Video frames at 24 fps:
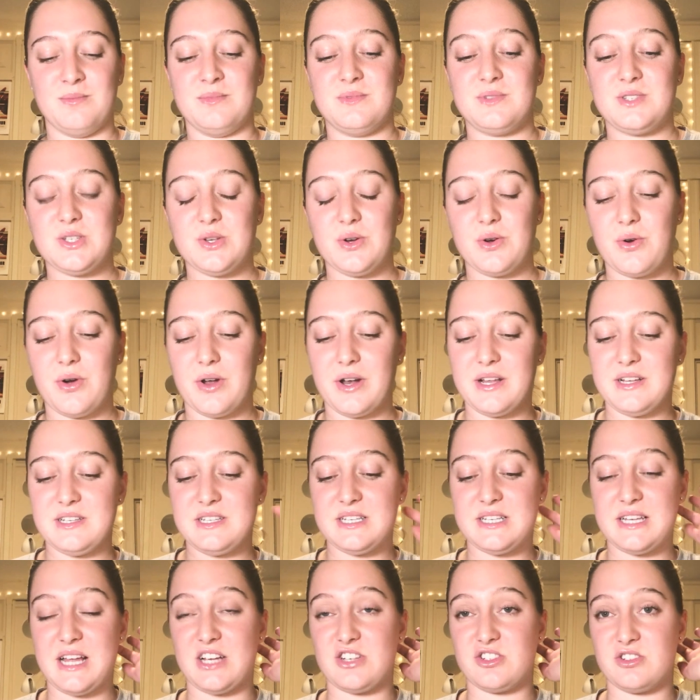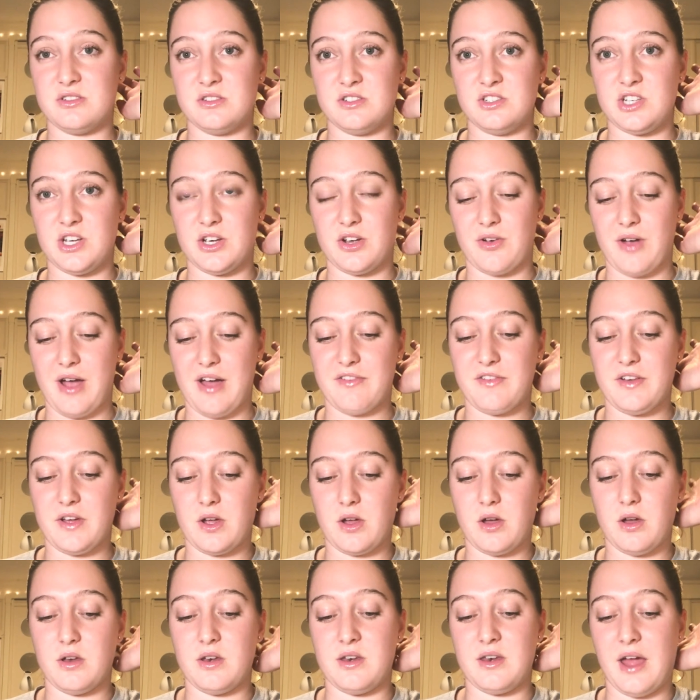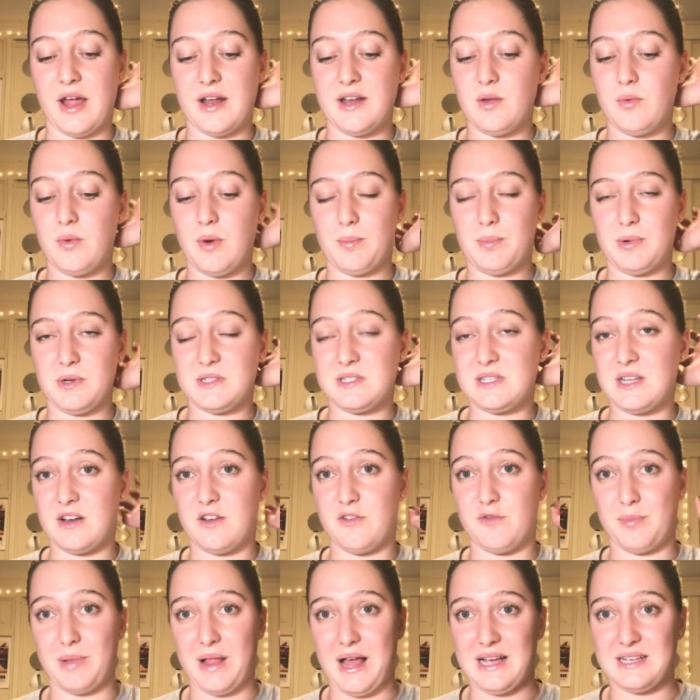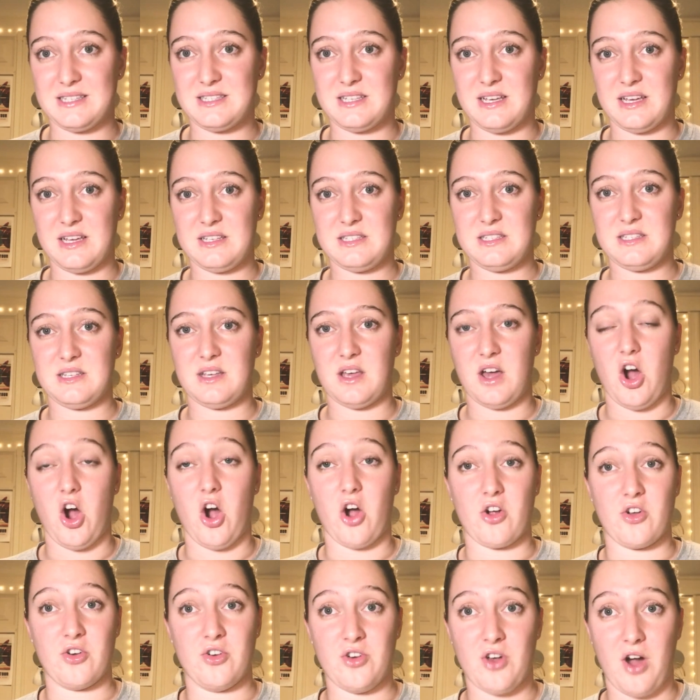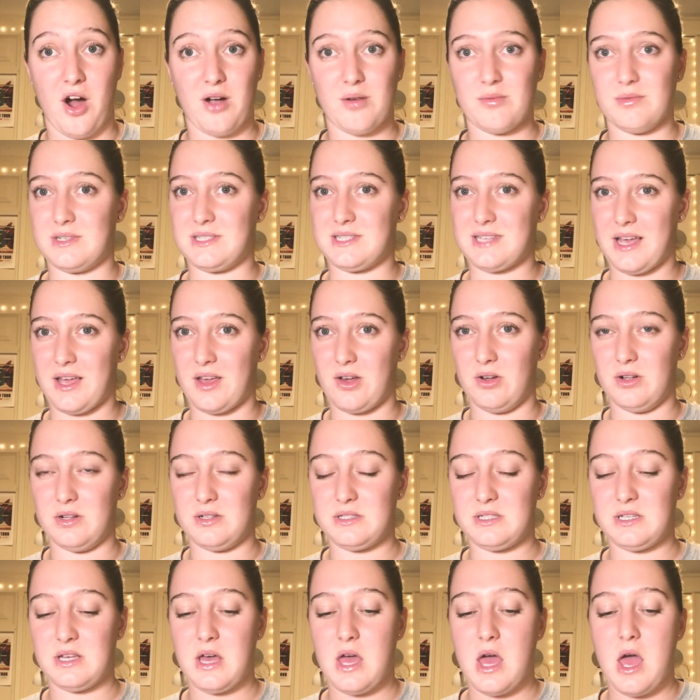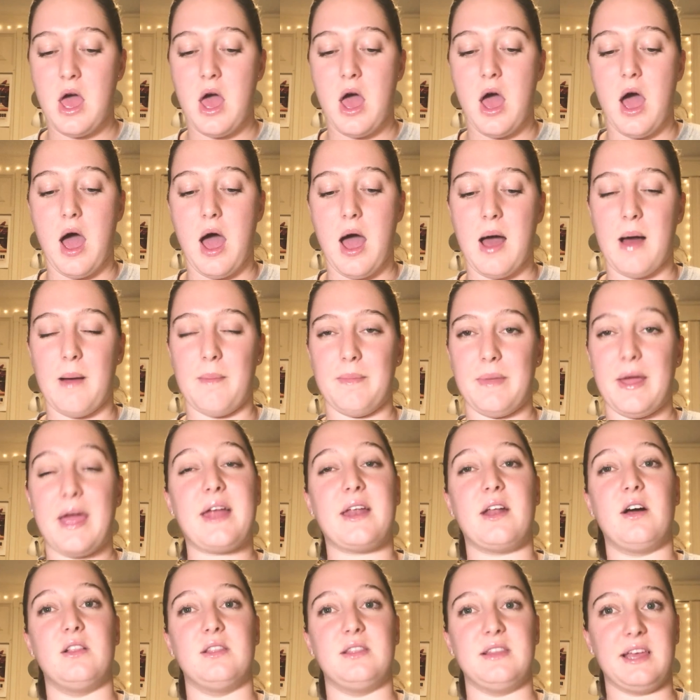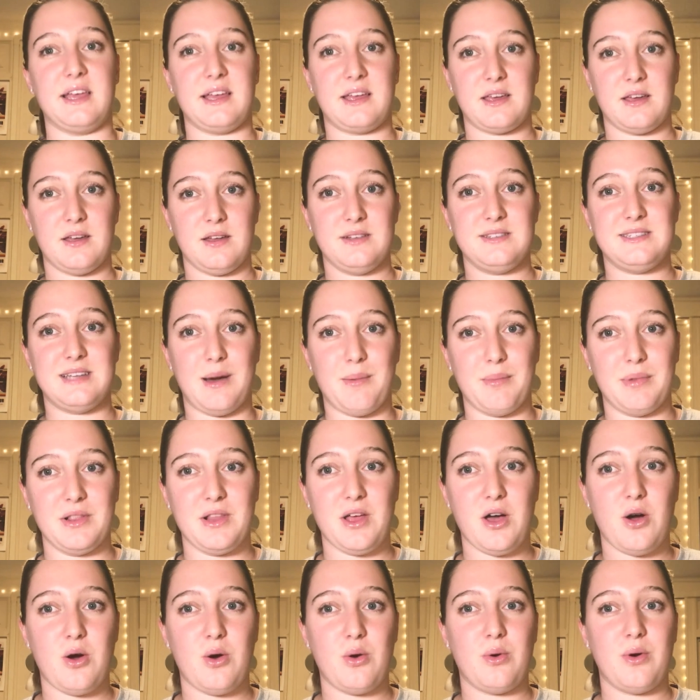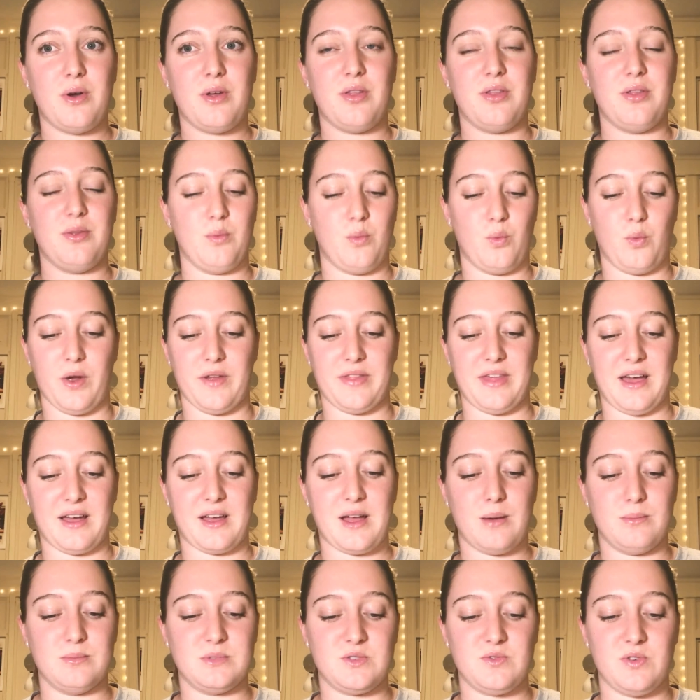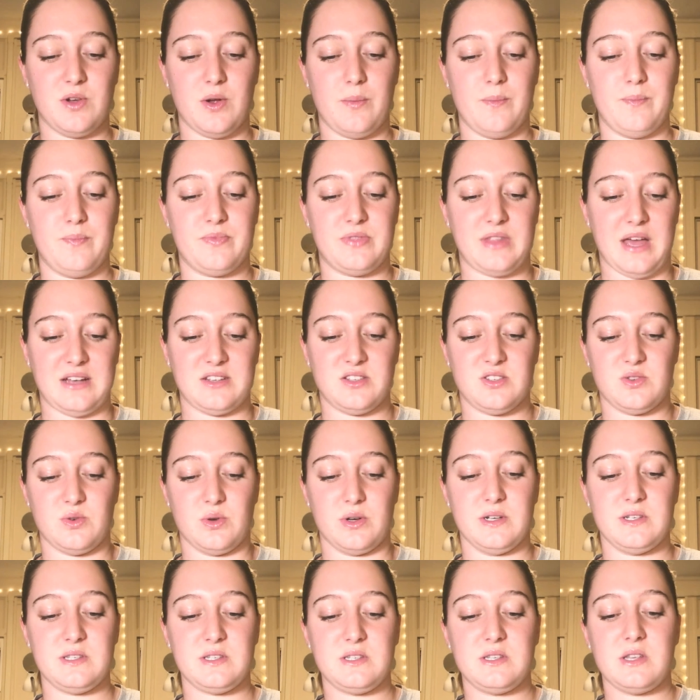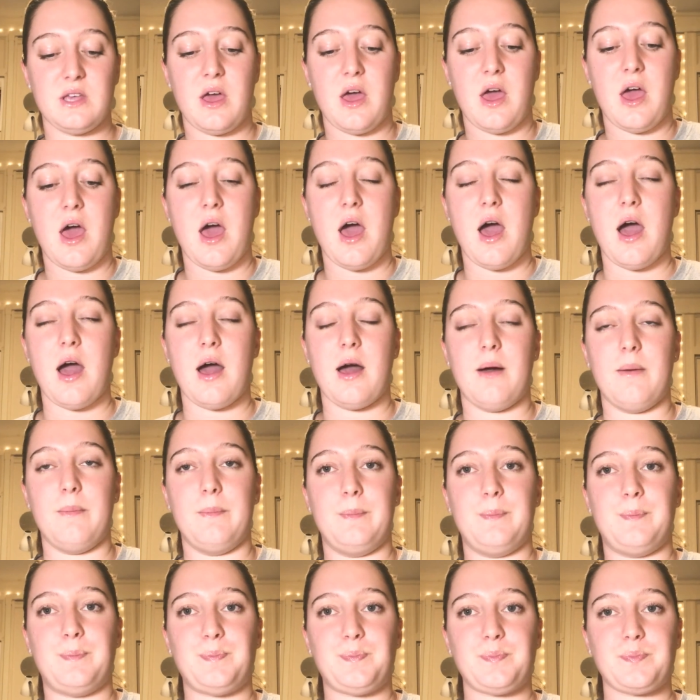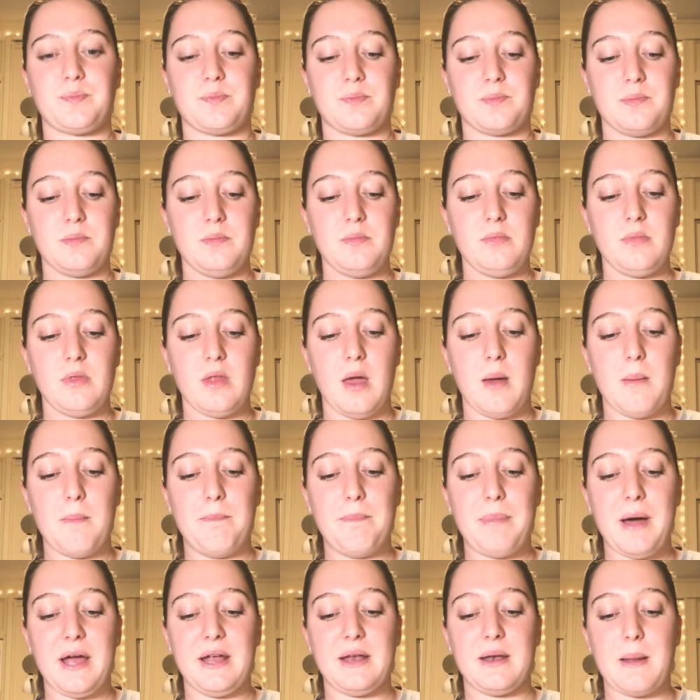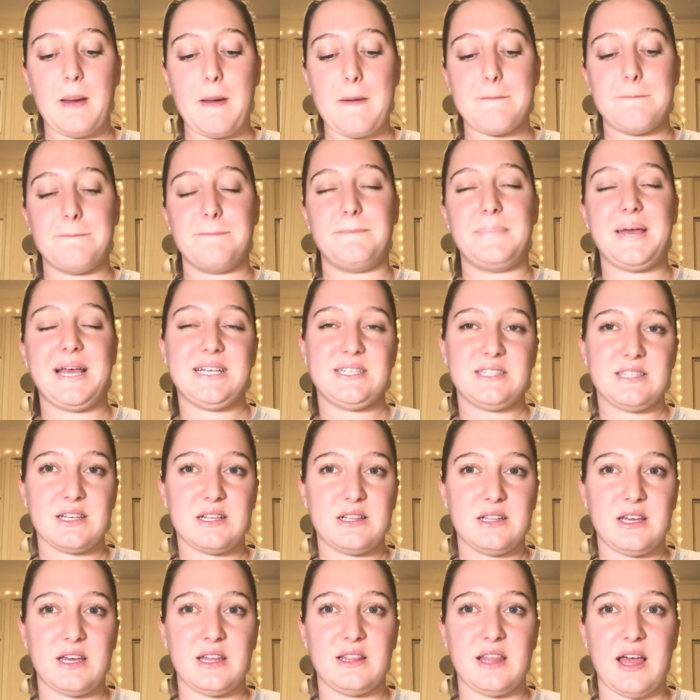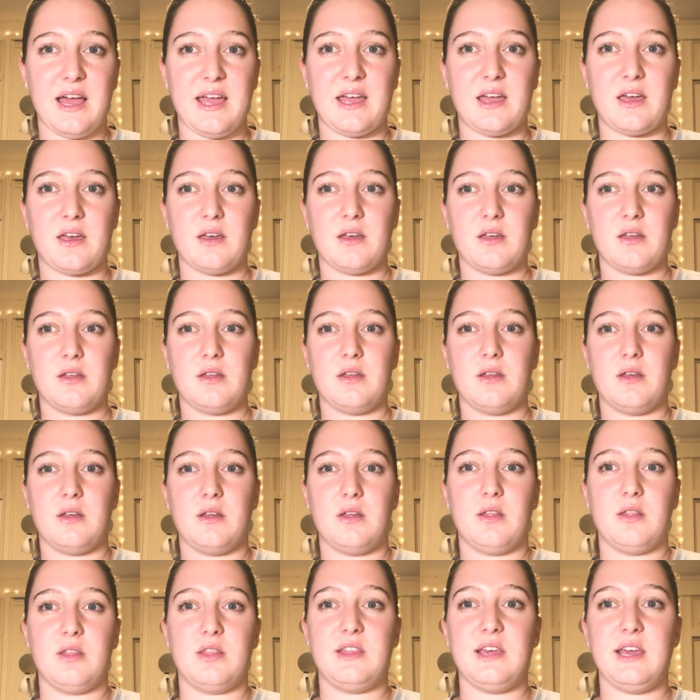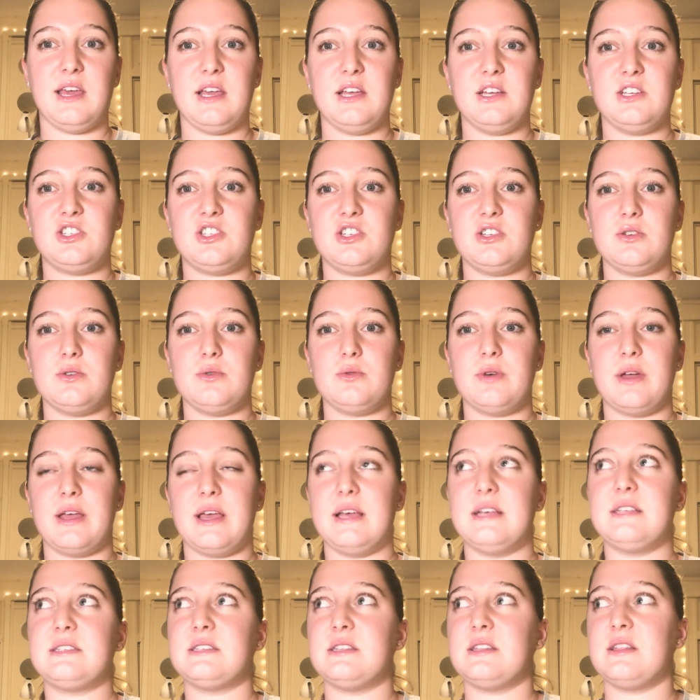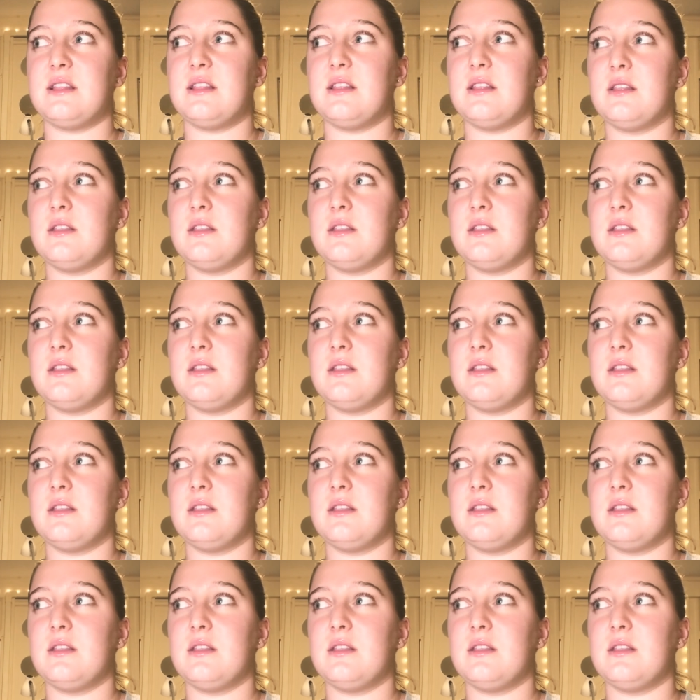So according to National Geographic, 91% of plastics are not recycled. And I'll link down below where that comes from, that source. But basically, like, the issue isn't,